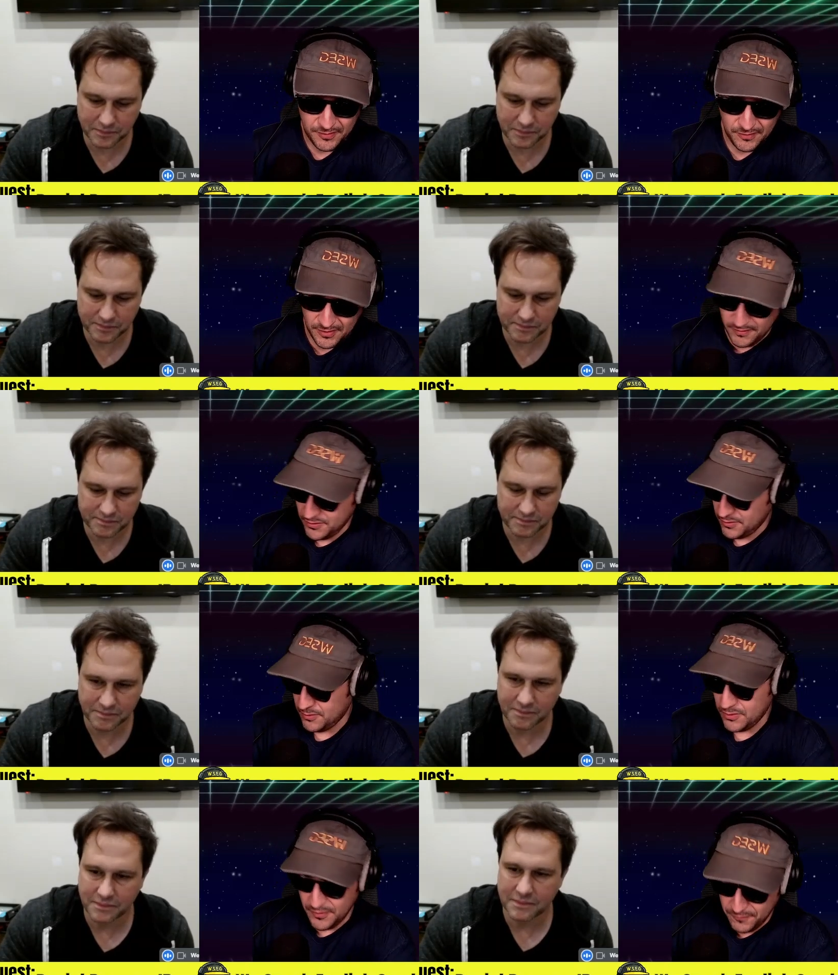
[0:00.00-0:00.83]

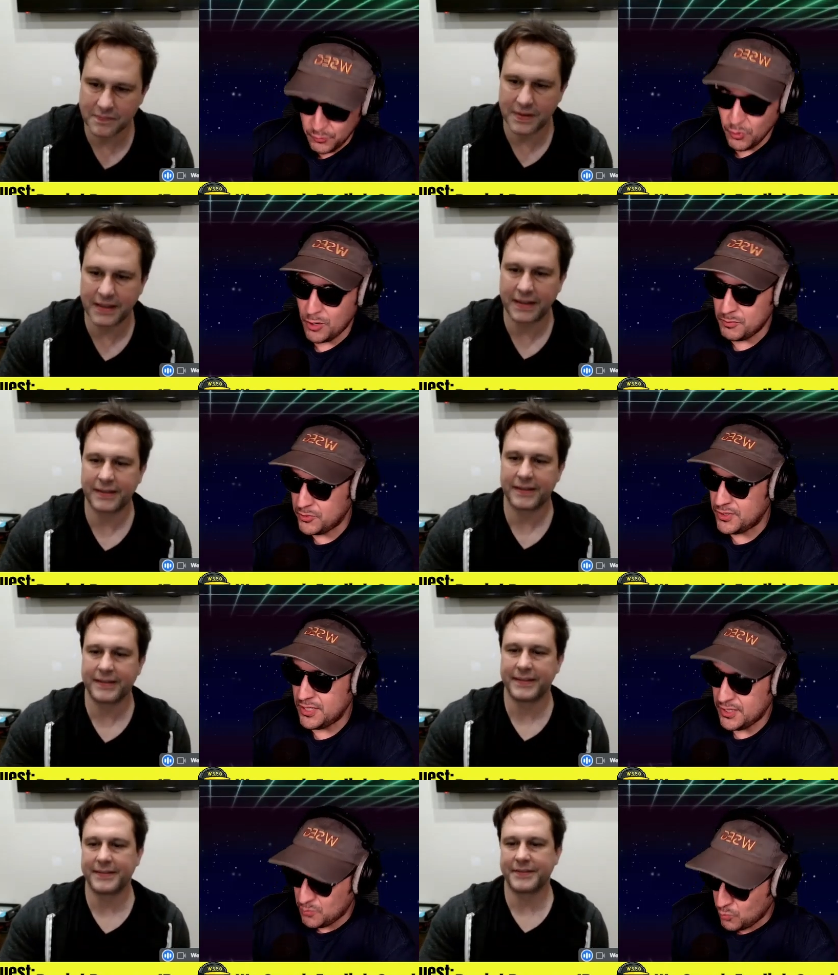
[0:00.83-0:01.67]
Speaker 1: if you are a
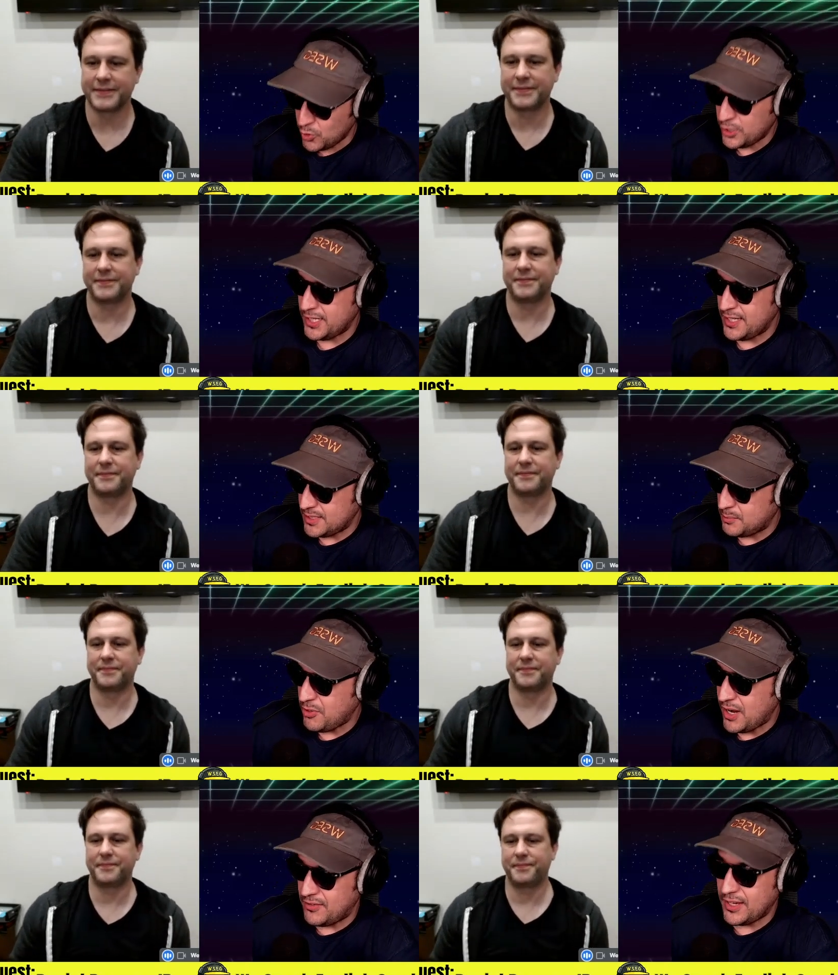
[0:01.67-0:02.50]
musician working as a
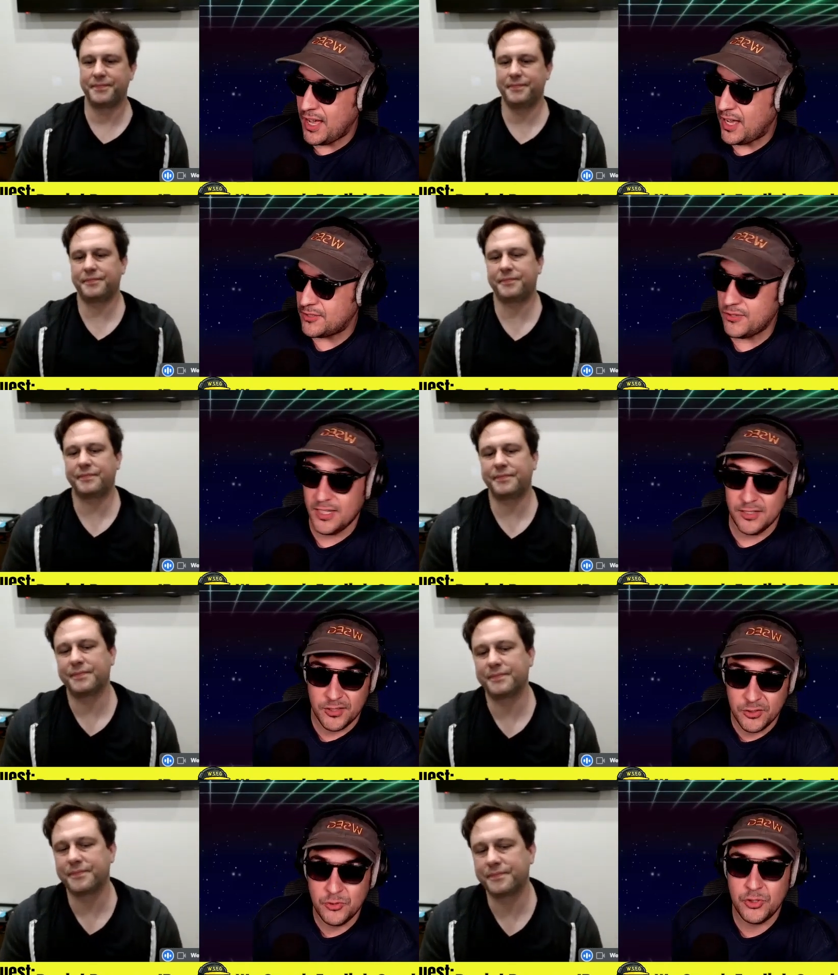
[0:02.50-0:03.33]
private contractor
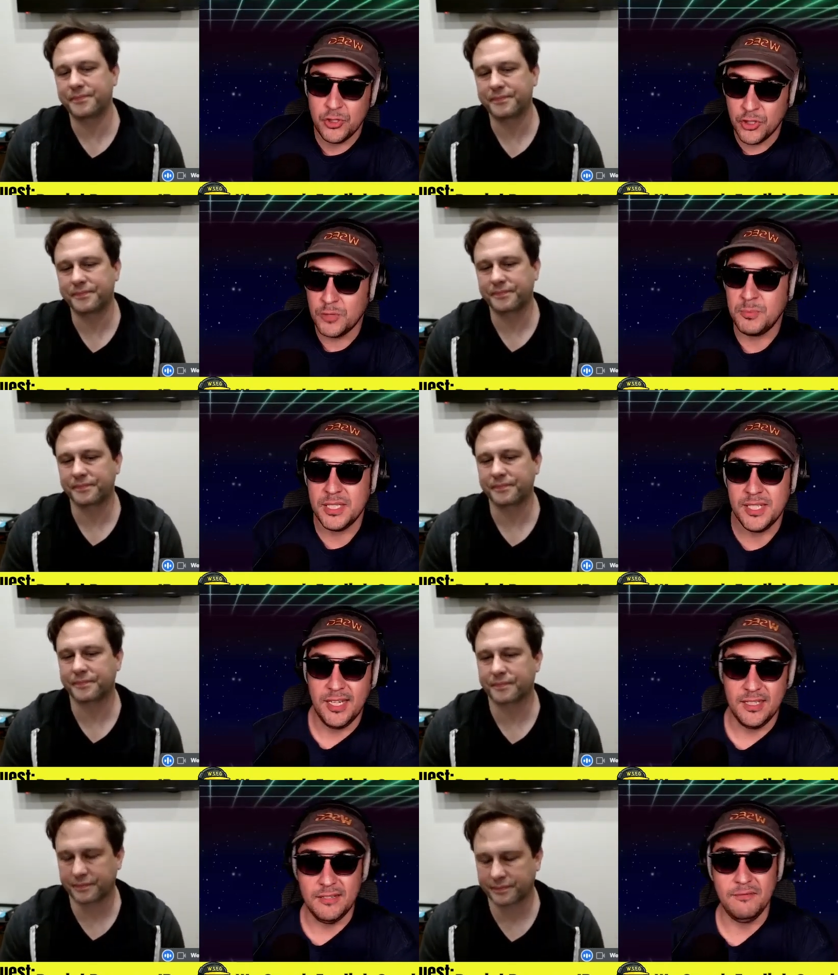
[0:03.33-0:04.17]
you should be
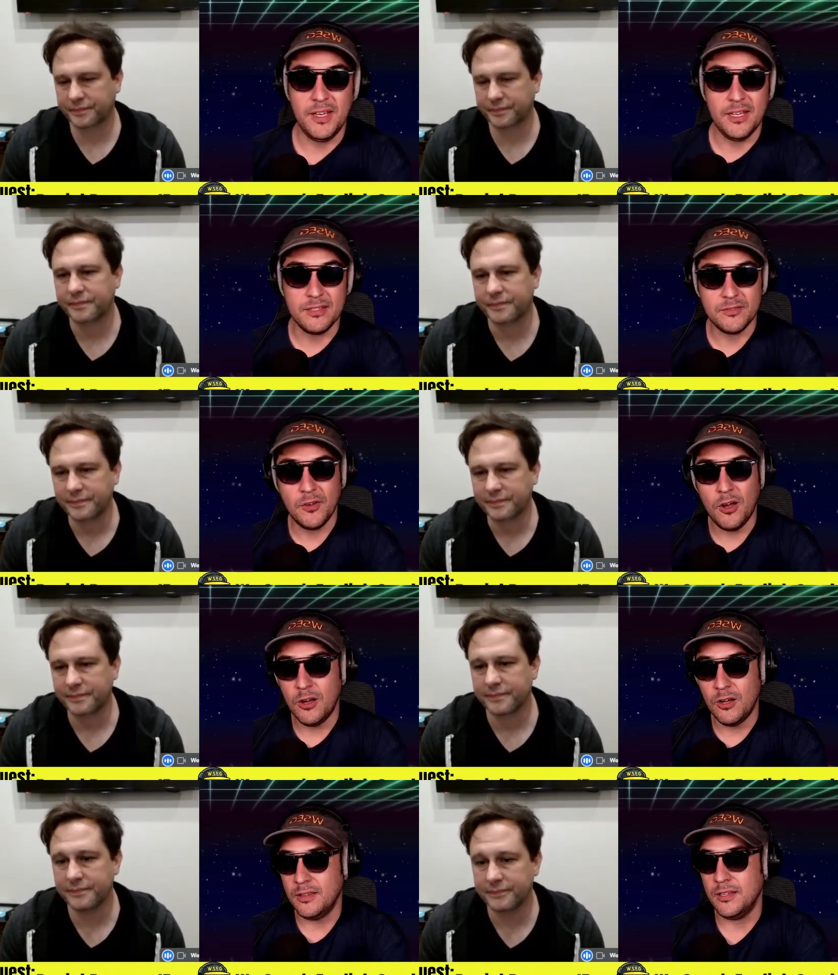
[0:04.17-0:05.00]
taking advantage of all
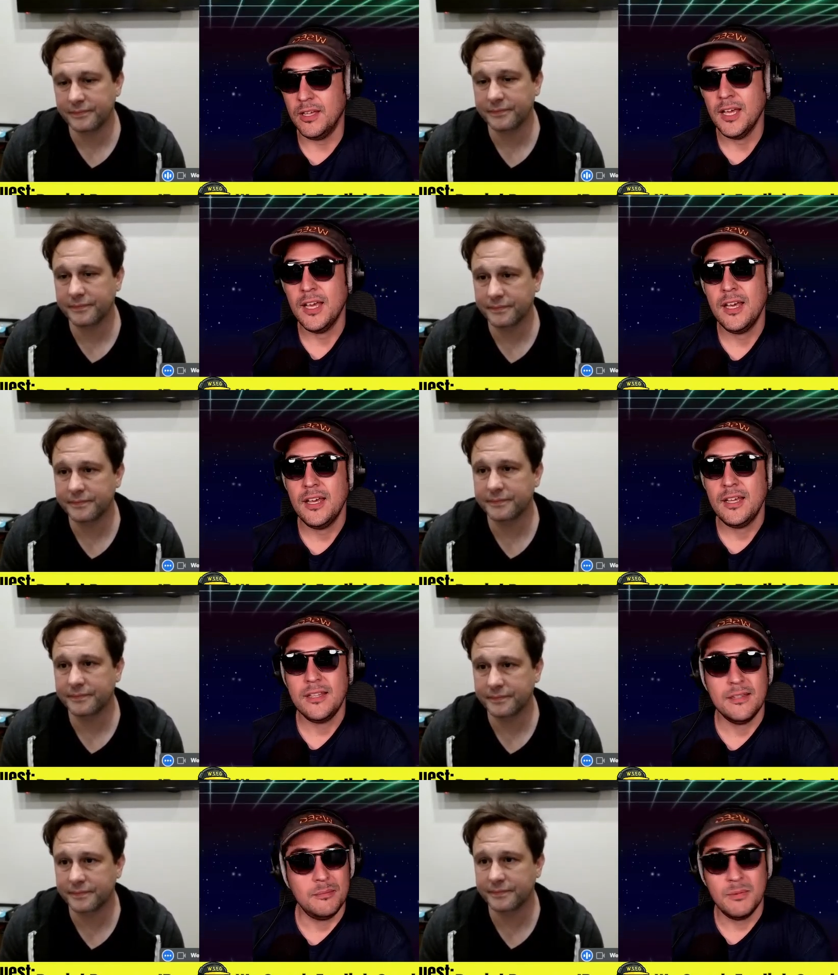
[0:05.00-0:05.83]
the
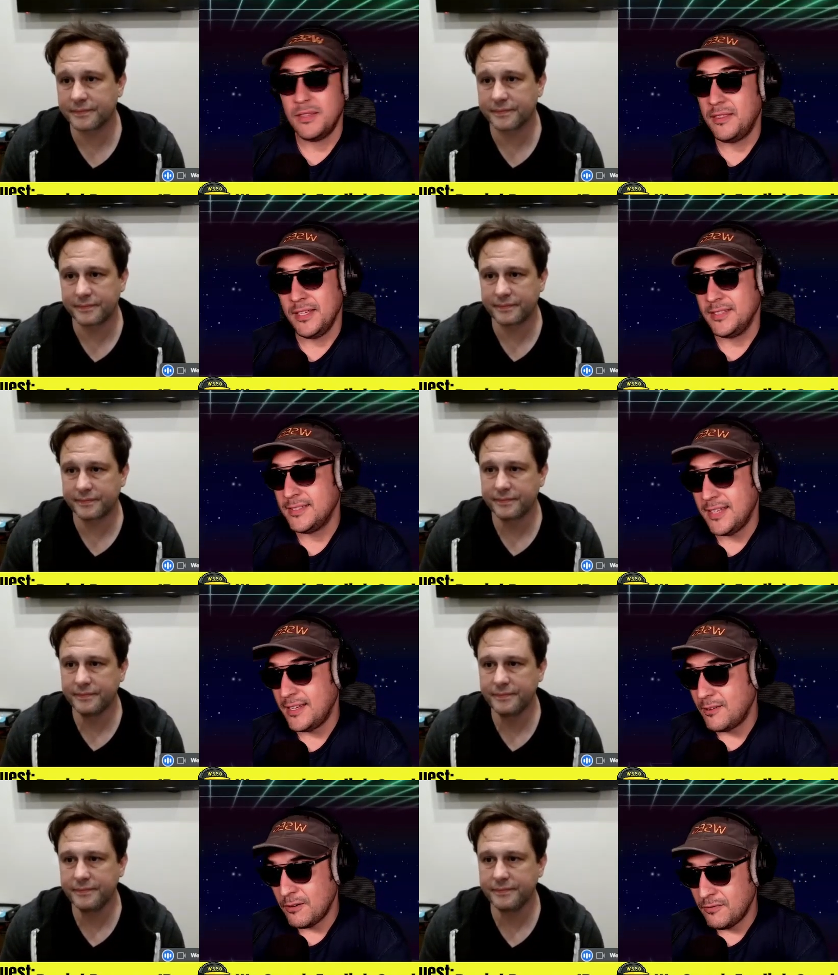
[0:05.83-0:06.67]
the, the things that
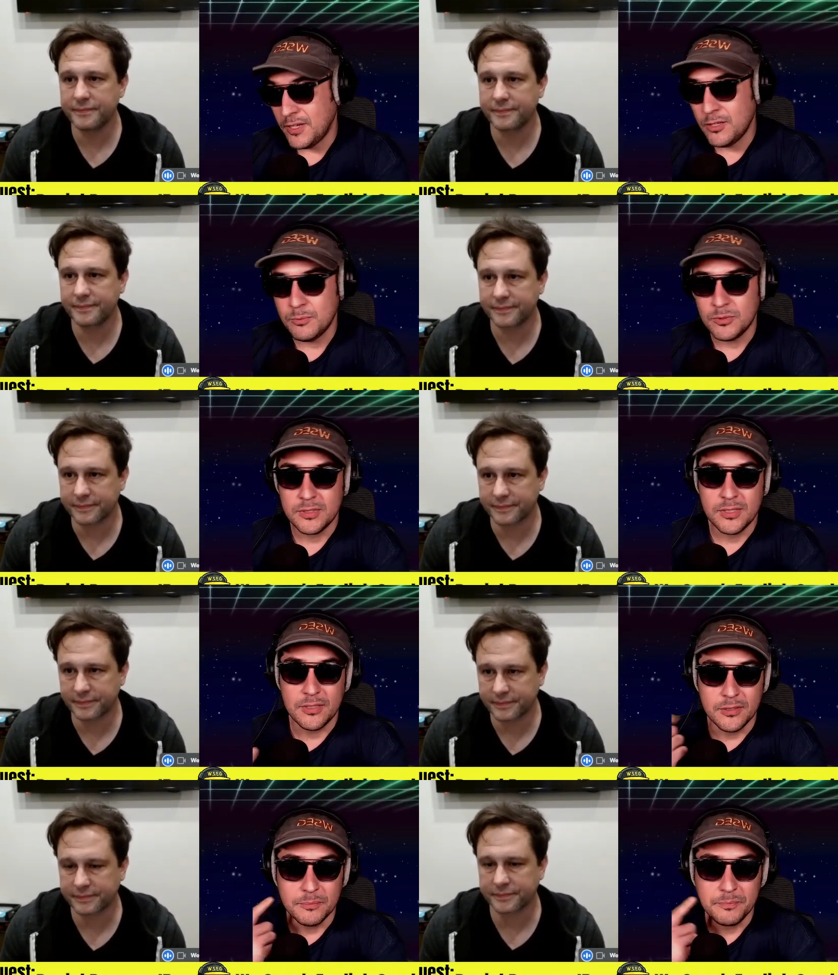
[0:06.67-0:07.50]
are available to
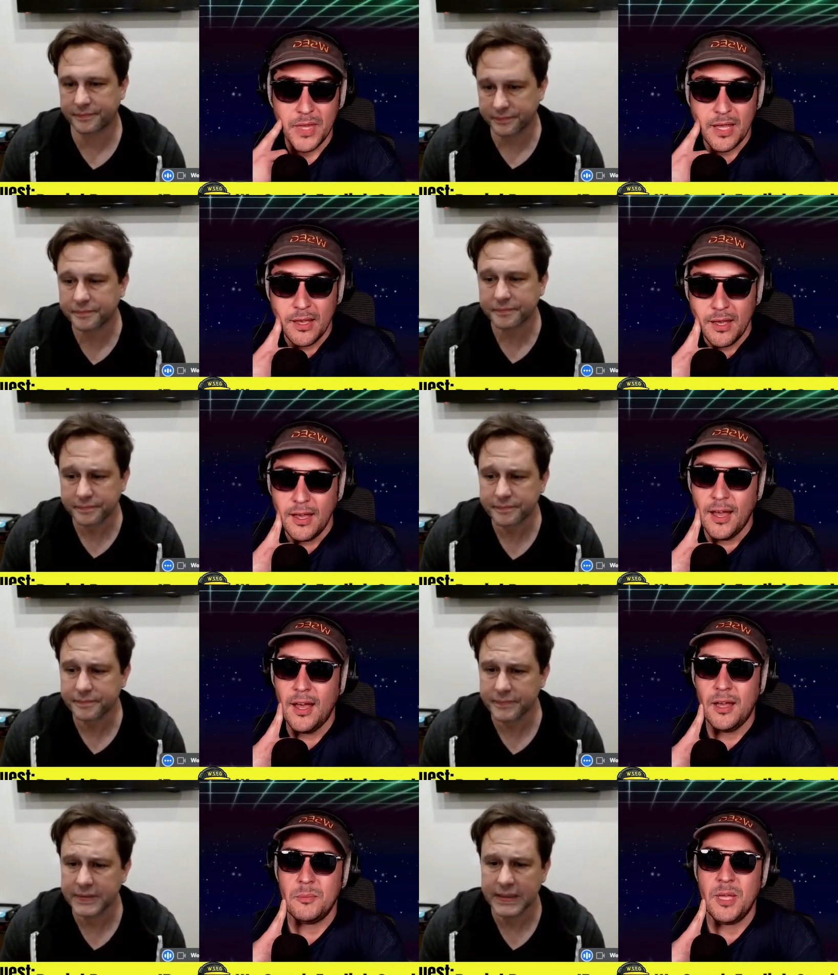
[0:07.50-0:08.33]
you
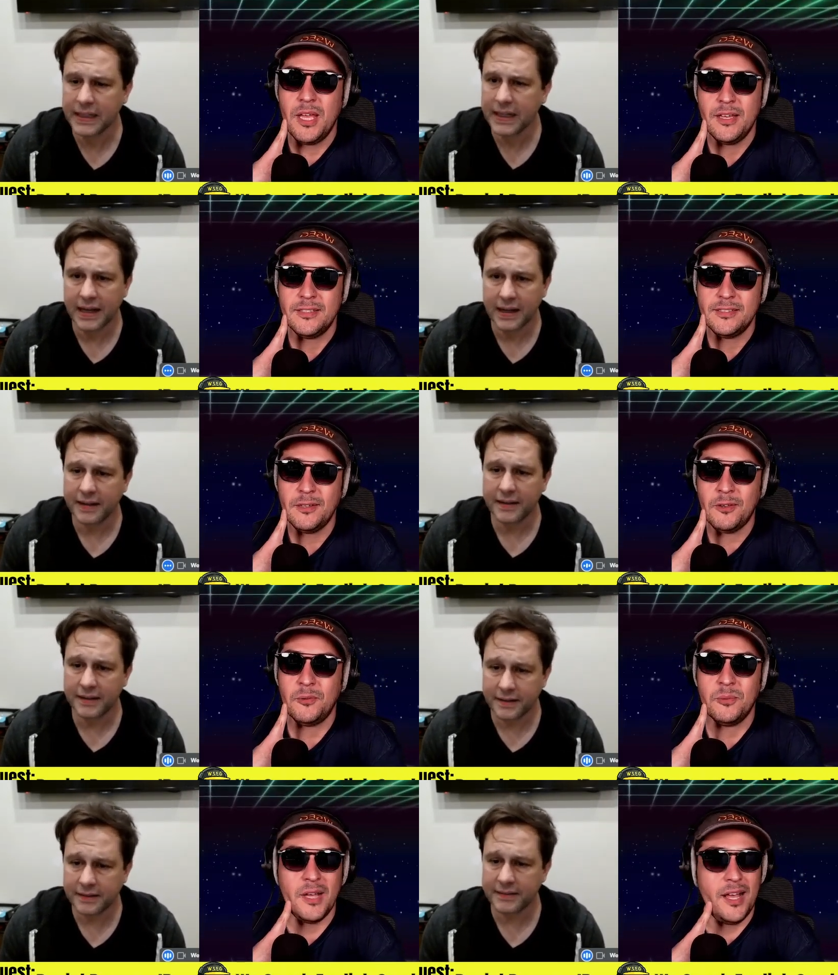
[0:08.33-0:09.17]
um, so
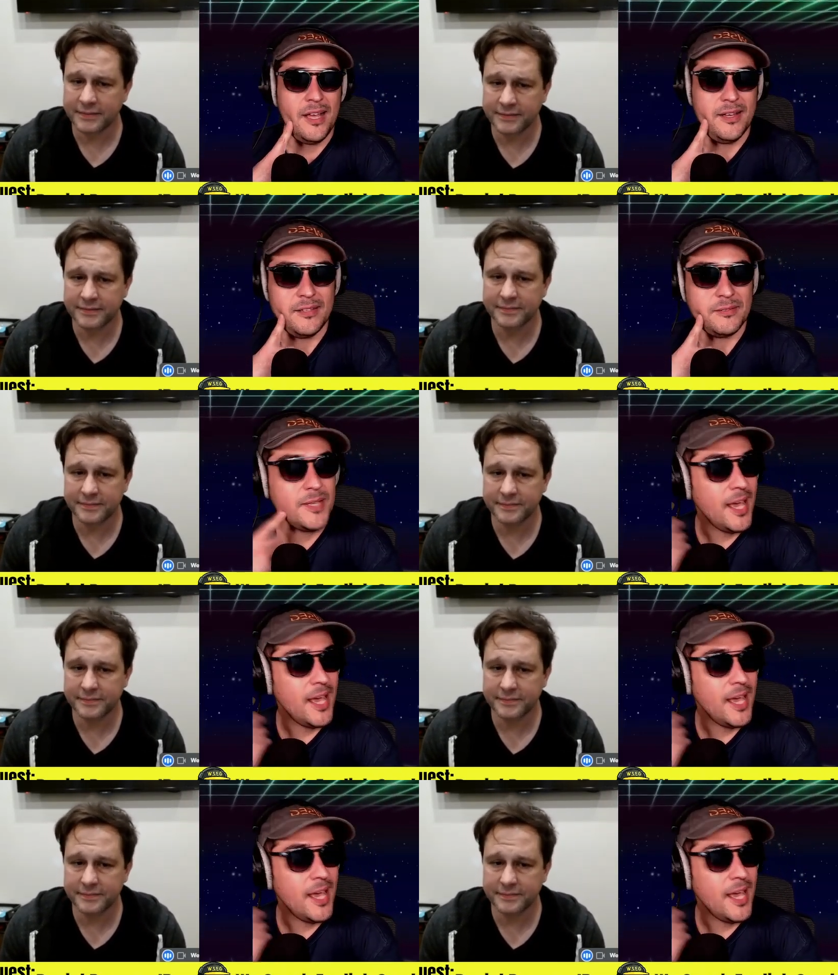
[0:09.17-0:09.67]
uh, yeah